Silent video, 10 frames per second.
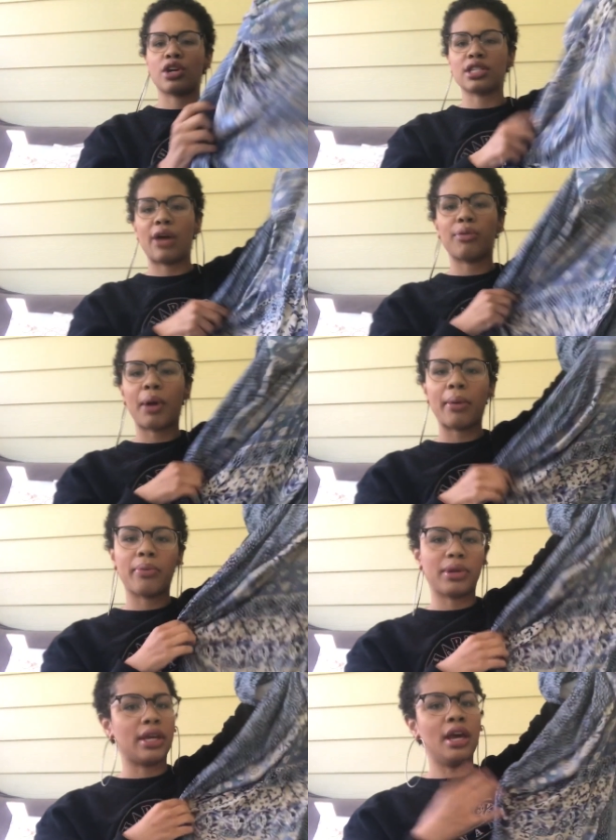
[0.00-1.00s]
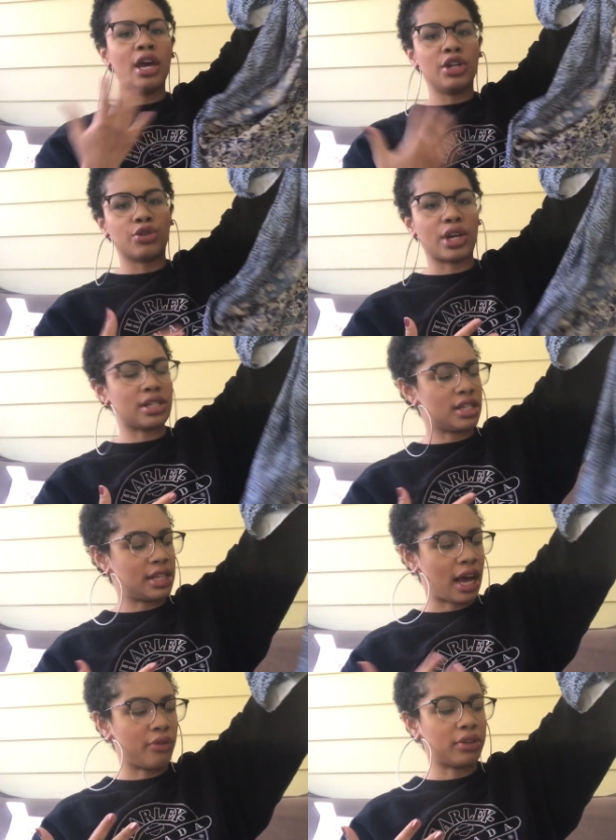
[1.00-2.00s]
dress, I would probably dress this
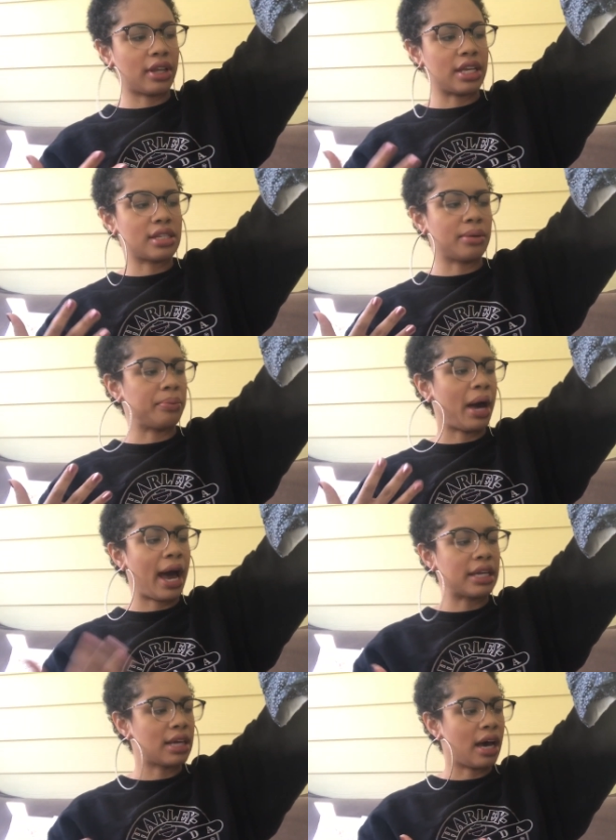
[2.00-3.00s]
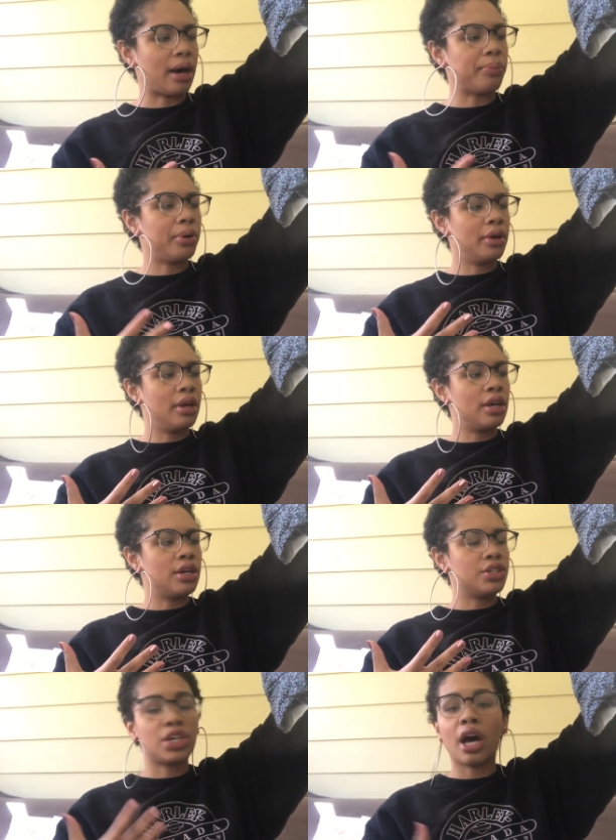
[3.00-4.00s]
down with like some high top
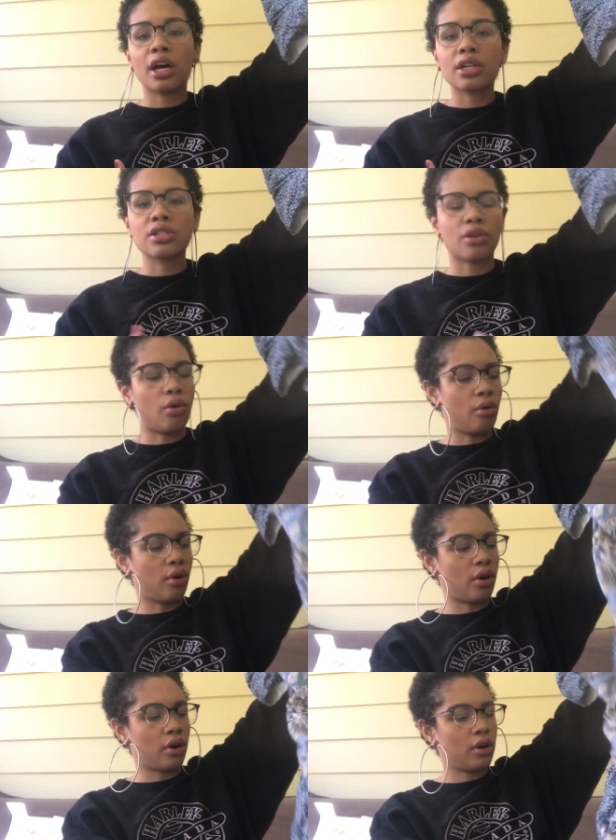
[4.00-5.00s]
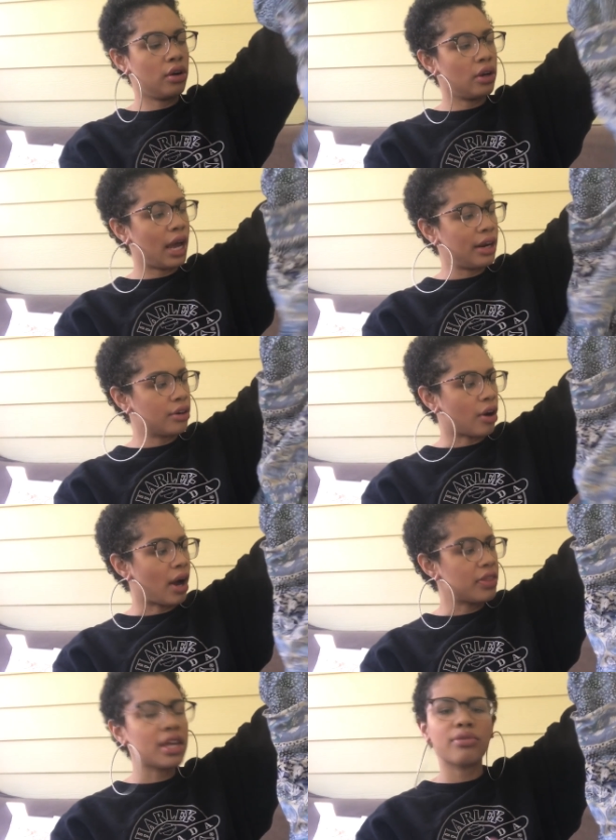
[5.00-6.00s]
chucks, or I don't know,
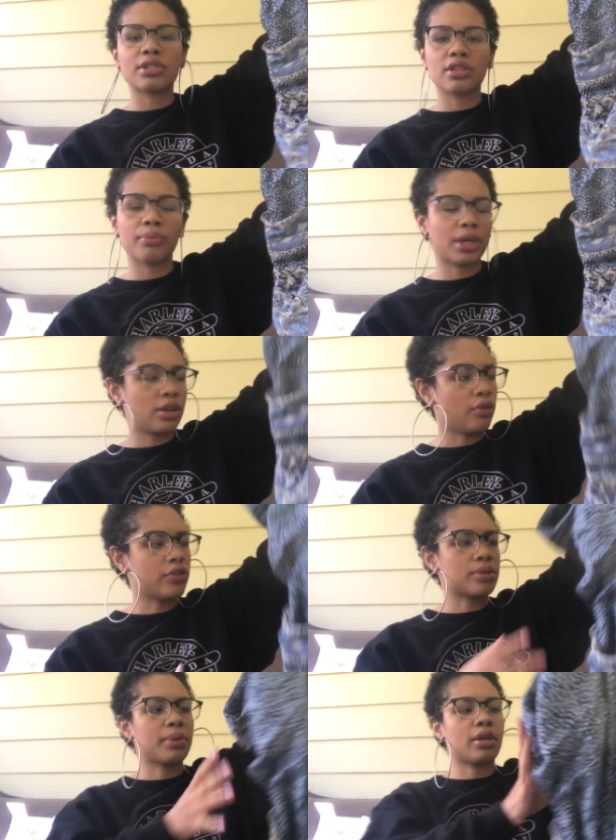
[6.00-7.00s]
I think it would still be cute with some